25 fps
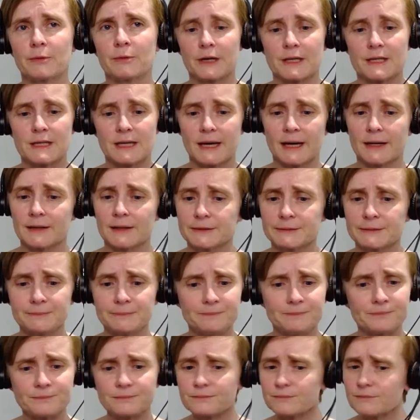bring together
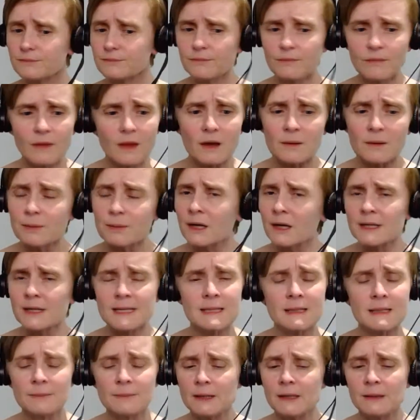
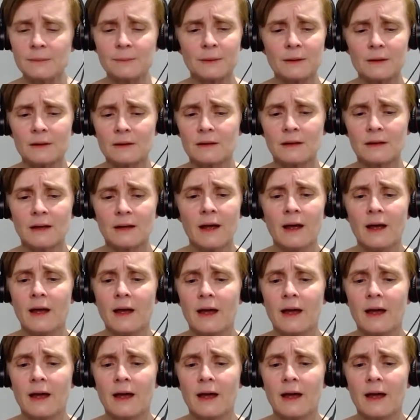policy people,